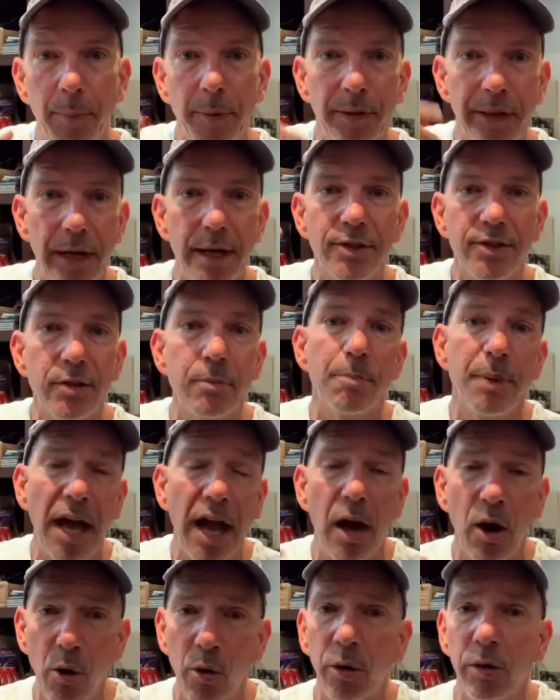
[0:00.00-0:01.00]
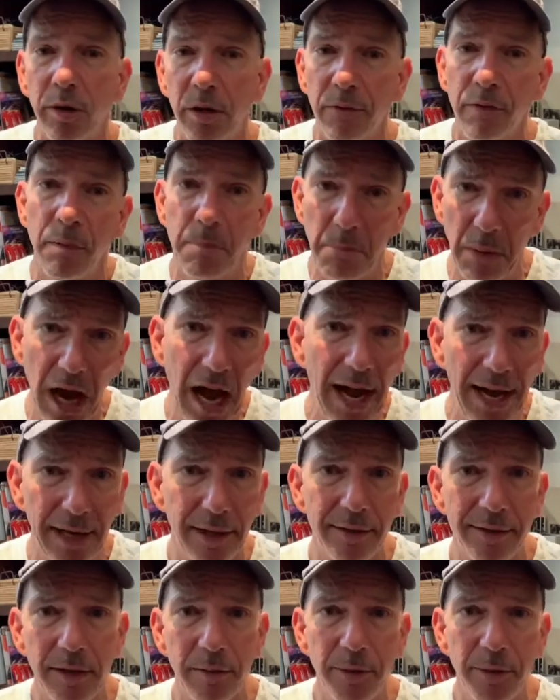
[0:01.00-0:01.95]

and that's the power of the mind.